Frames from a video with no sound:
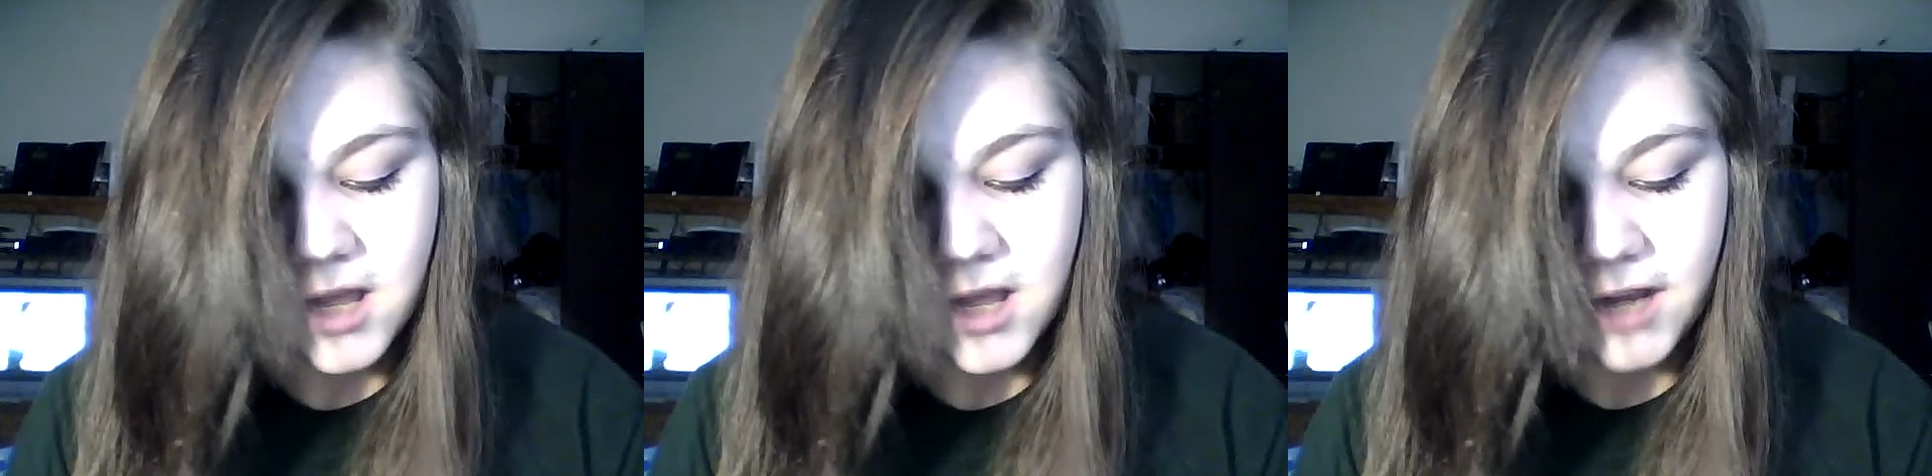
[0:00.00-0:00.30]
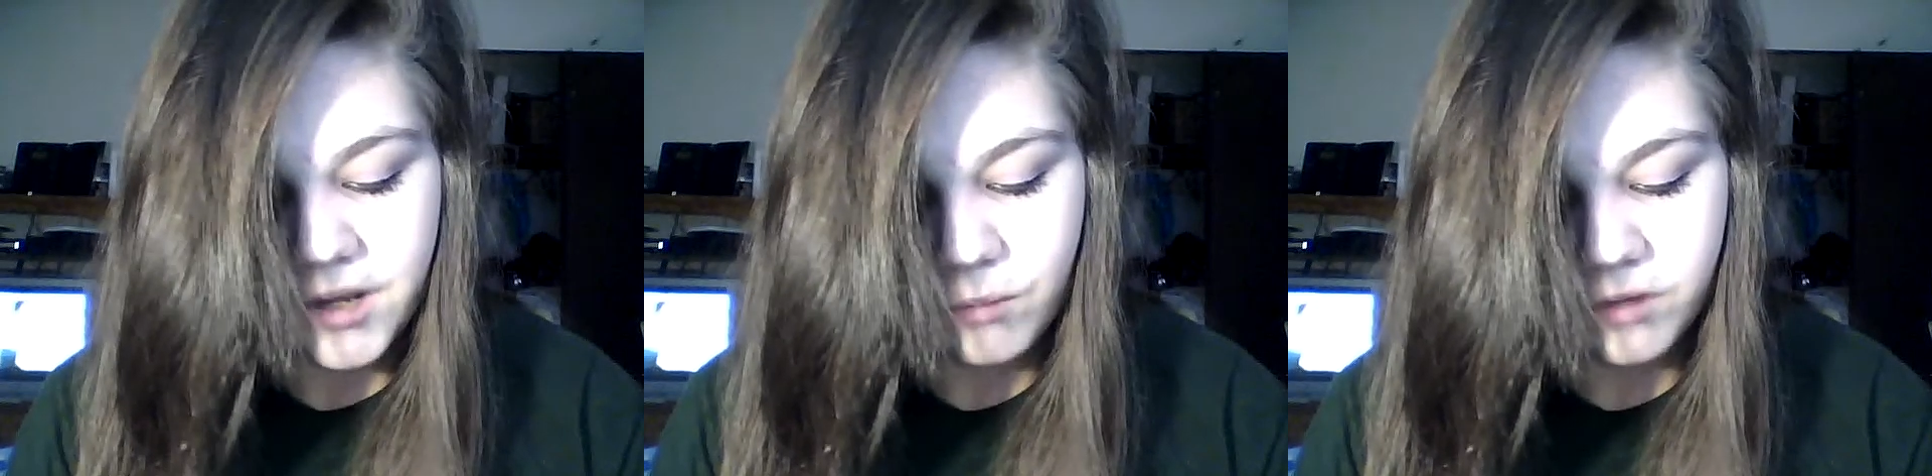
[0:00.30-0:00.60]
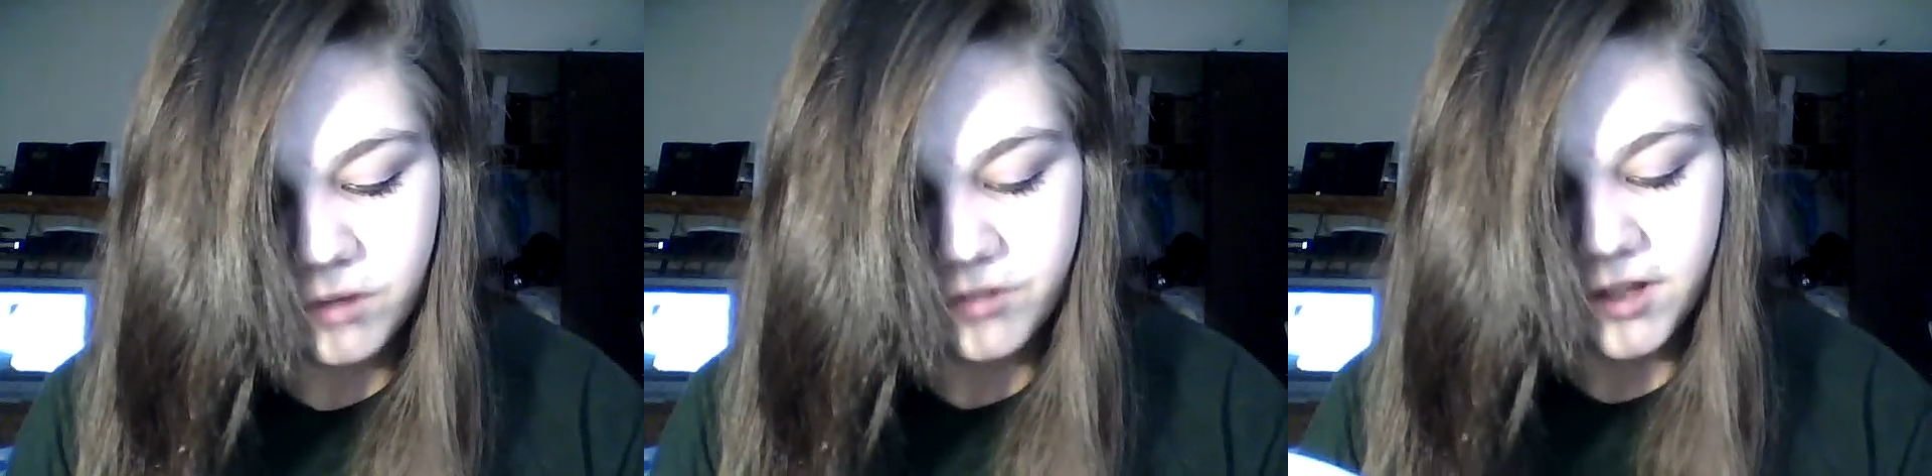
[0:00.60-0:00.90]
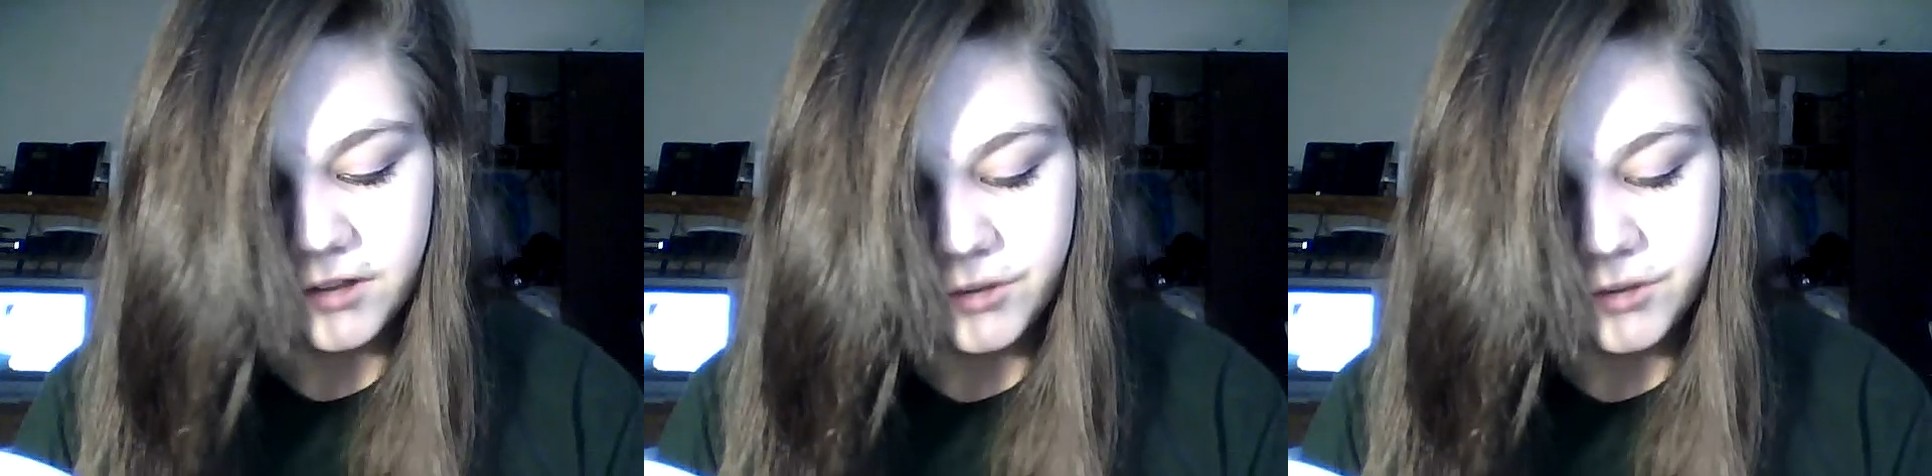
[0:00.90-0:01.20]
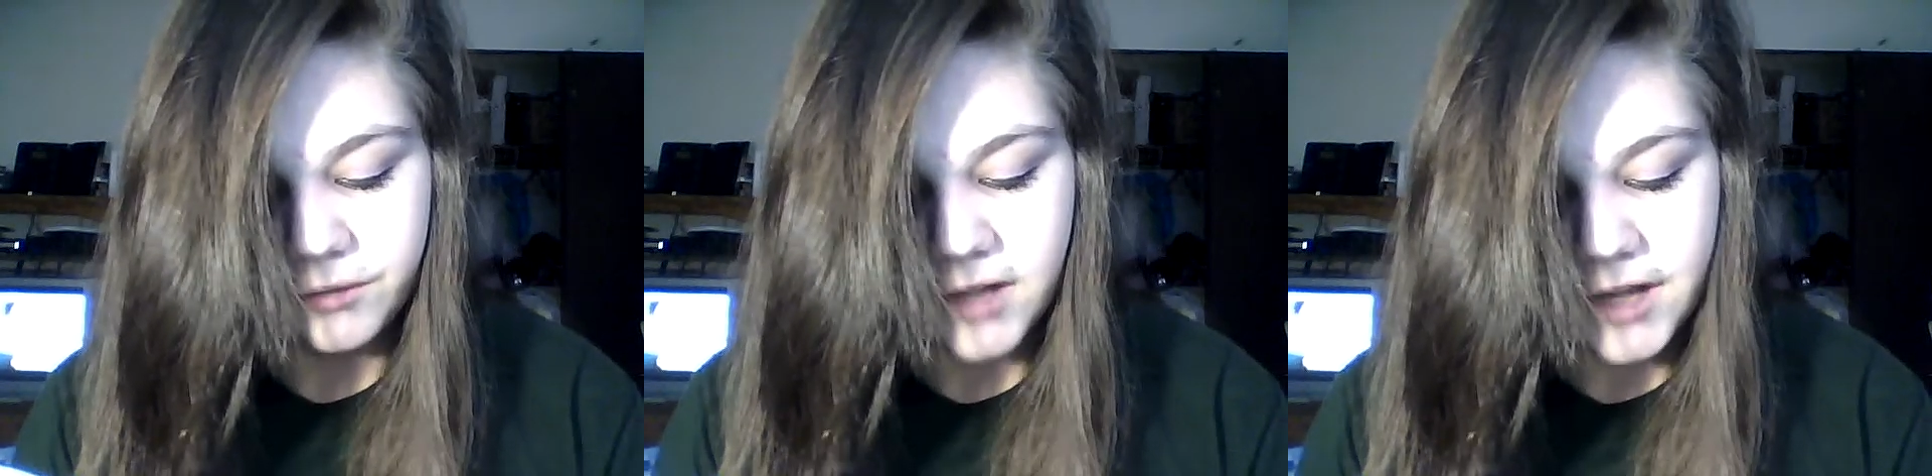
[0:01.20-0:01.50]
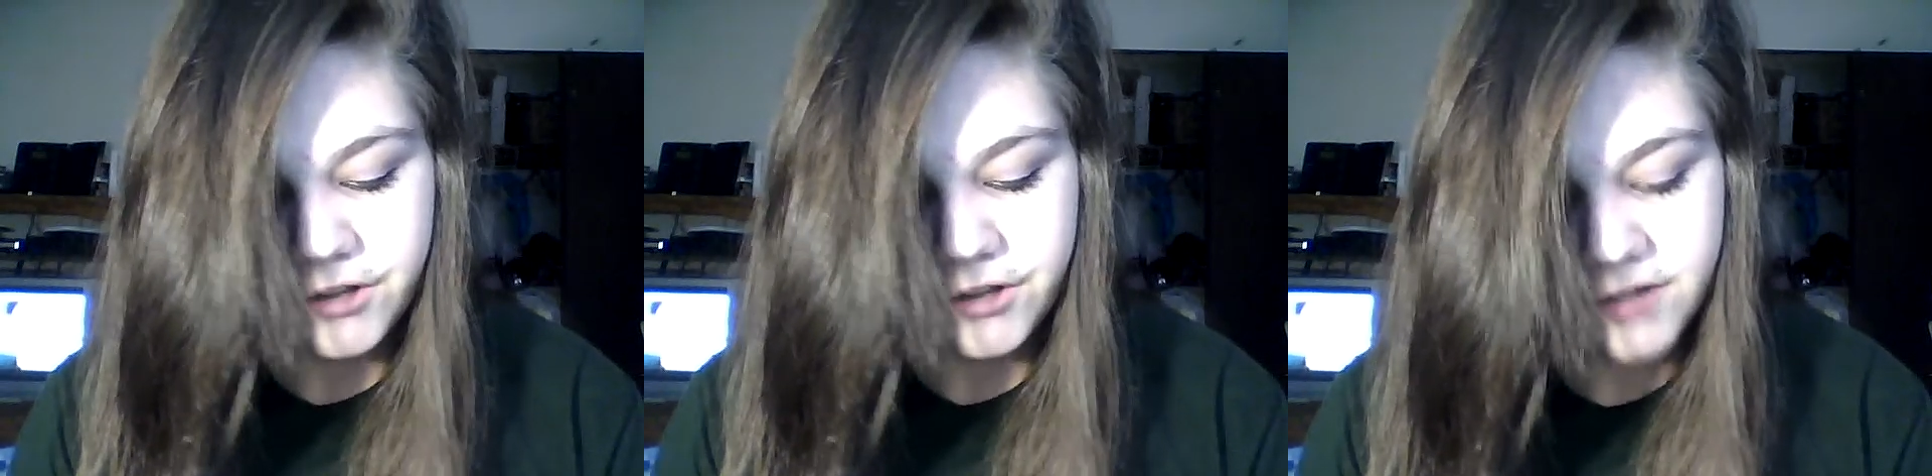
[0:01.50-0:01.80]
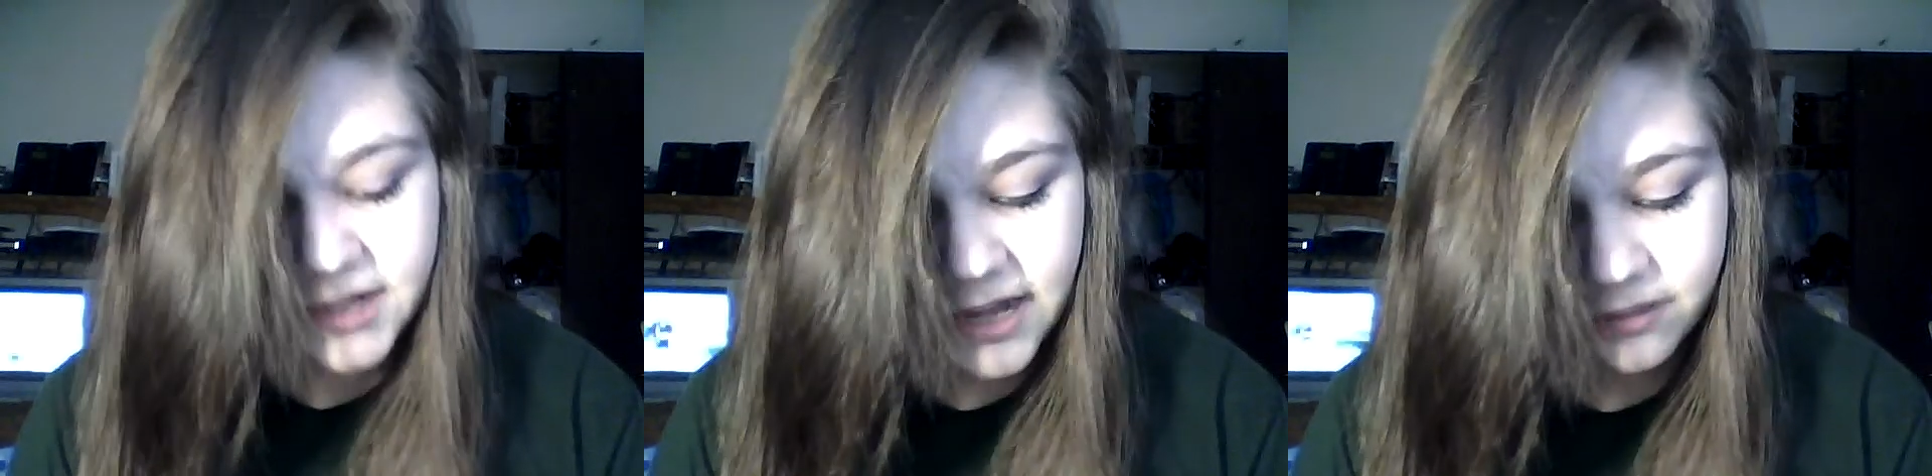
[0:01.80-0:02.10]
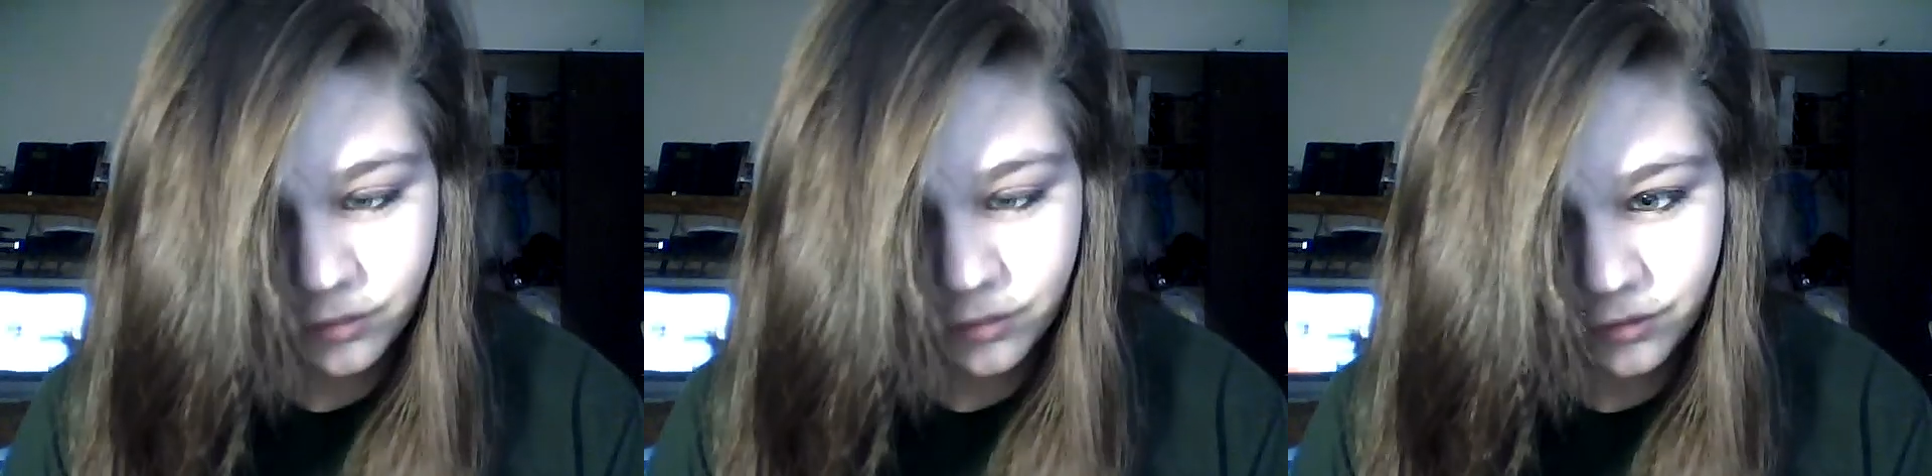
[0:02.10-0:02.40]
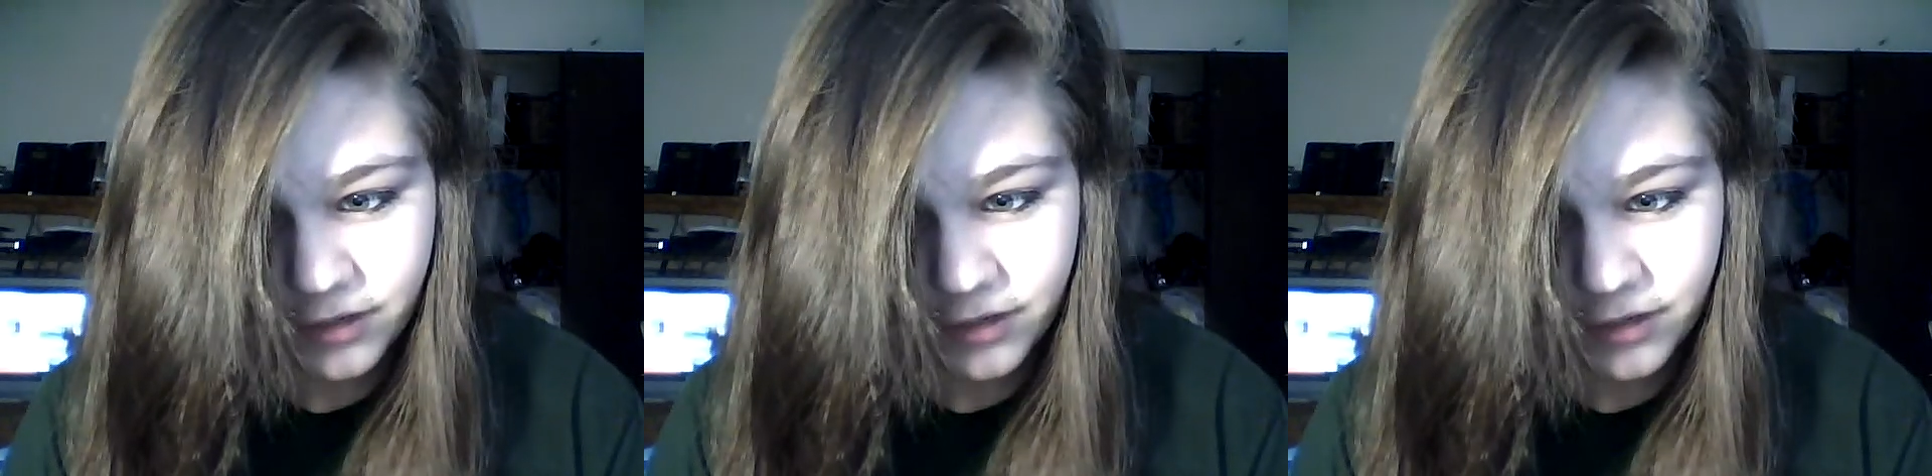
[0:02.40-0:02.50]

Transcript: I didn't want to tell Luke. I knew he'd hate the whole